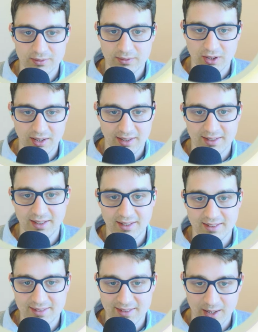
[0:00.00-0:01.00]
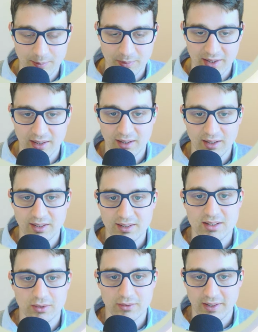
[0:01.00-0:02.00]
currently it is April,
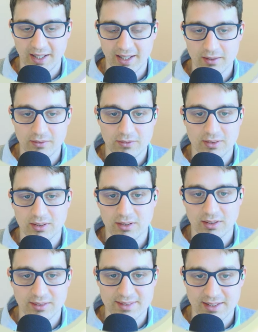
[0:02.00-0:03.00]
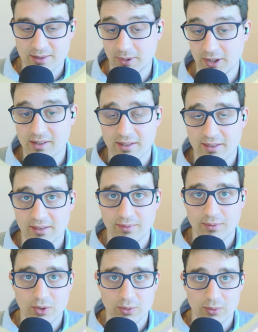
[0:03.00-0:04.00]
so we have 6 months
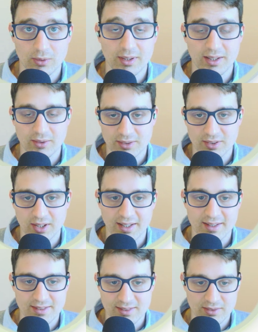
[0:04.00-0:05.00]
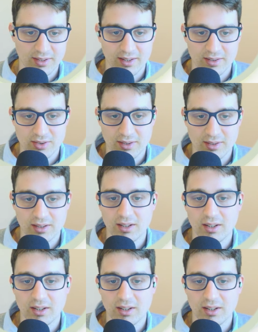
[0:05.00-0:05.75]
to reauthorize this connection